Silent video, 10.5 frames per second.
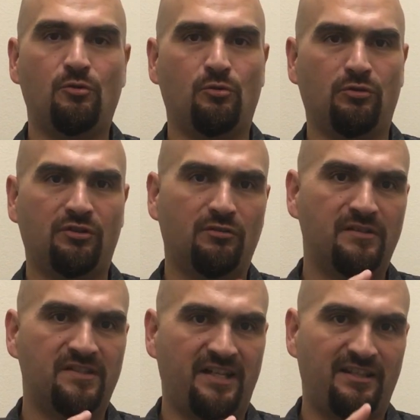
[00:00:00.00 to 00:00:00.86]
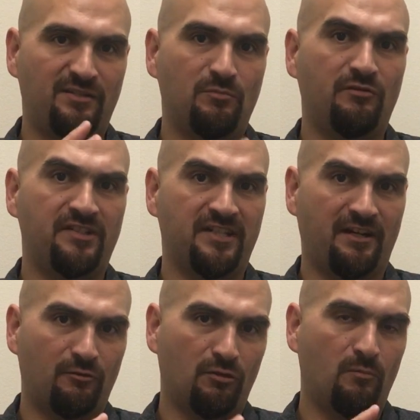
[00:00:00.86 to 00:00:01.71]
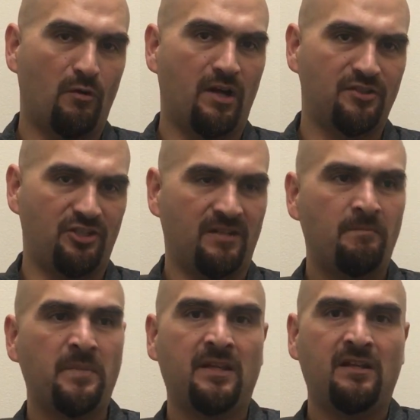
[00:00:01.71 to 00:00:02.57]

cool to go inside these movies that I grew up watching.